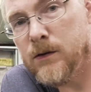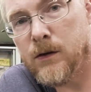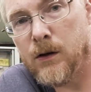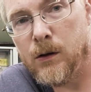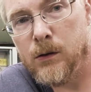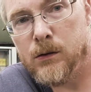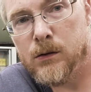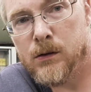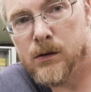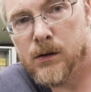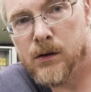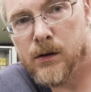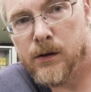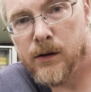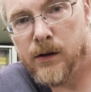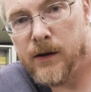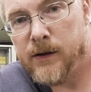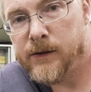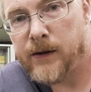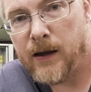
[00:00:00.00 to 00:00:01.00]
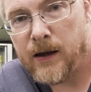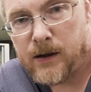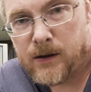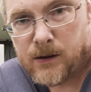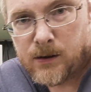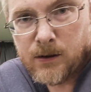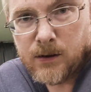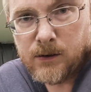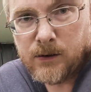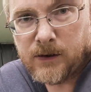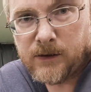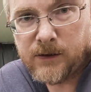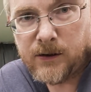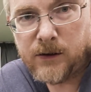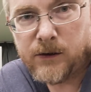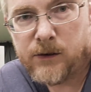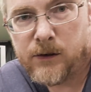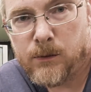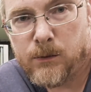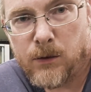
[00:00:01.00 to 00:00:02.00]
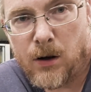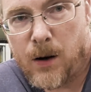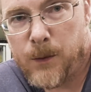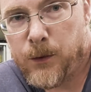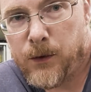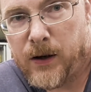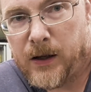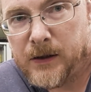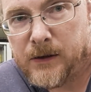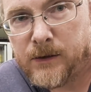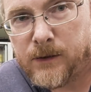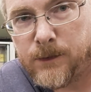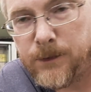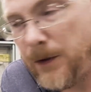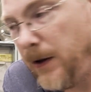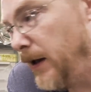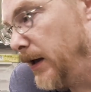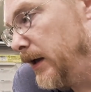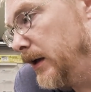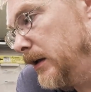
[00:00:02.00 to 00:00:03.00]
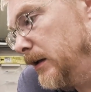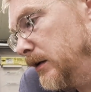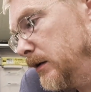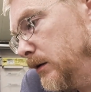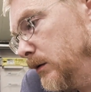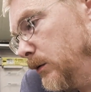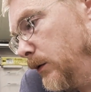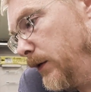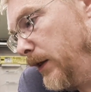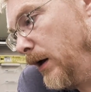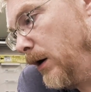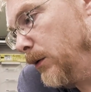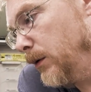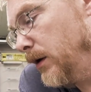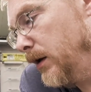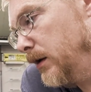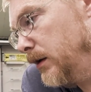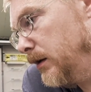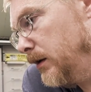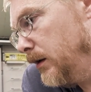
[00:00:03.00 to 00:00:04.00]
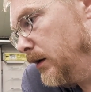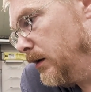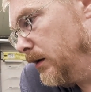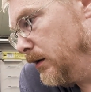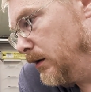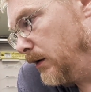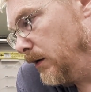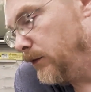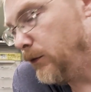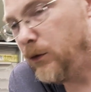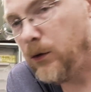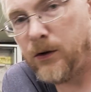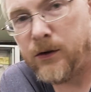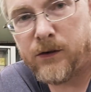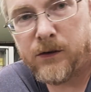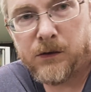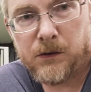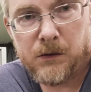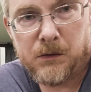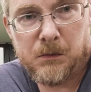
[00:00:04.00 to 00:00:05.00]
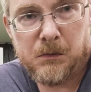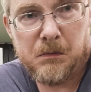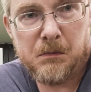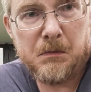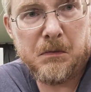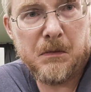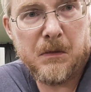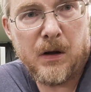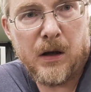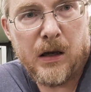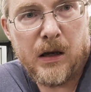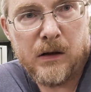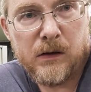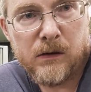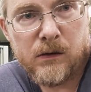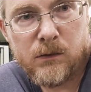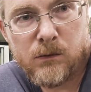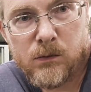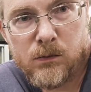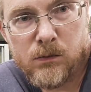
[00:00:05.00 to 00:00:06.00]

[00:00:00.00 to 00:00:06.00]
though, is that the system operates fine with that one. Of course, it's,